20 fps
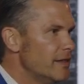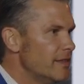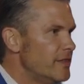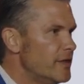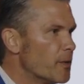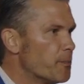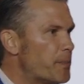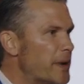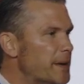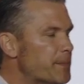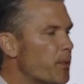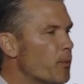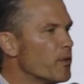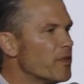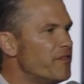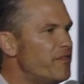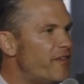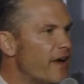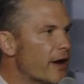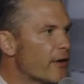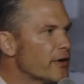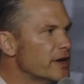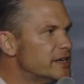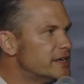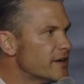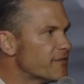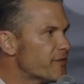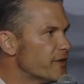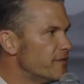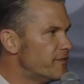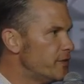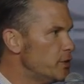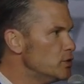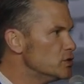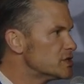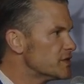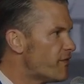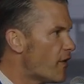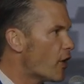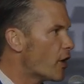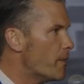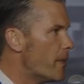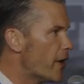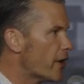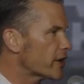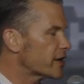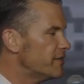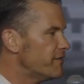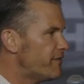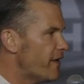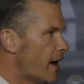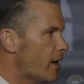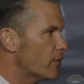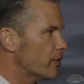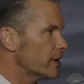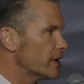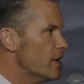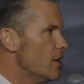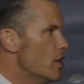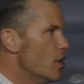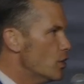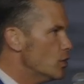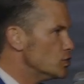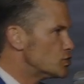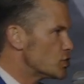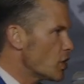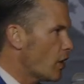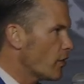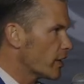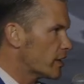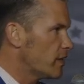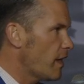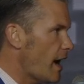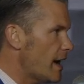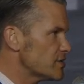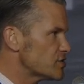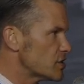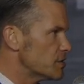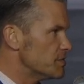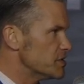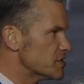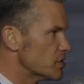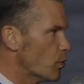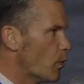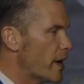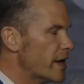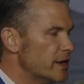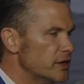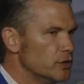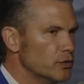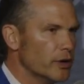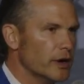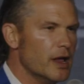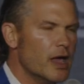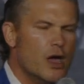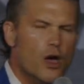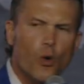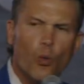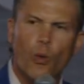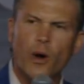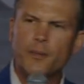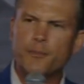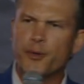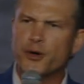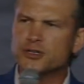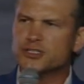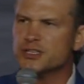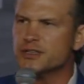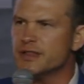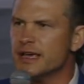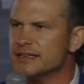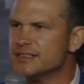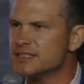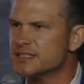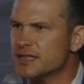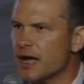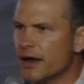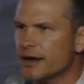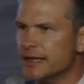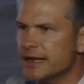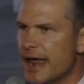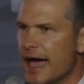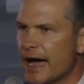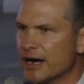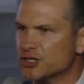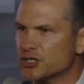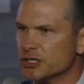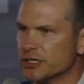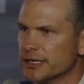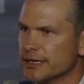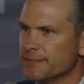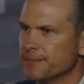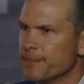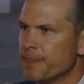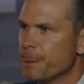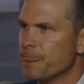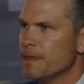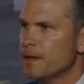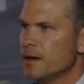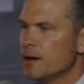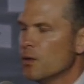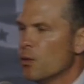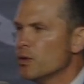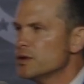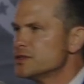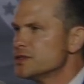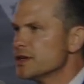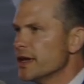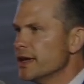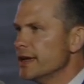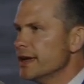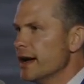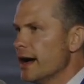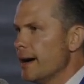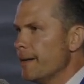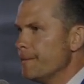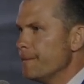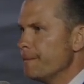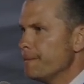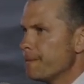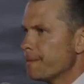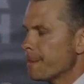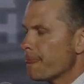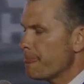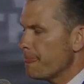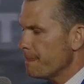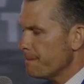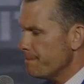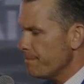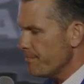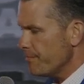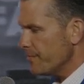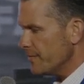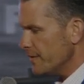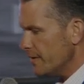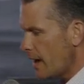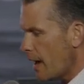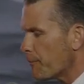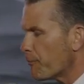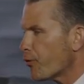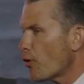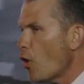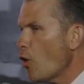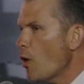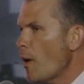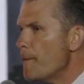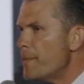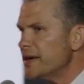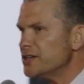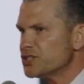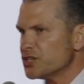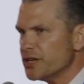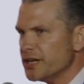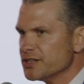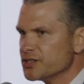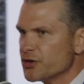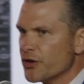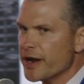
There are people with very different views of our American founding who saw the classroom as the way to do it. One person they studied, actually, was a, uh, a prohibitionist.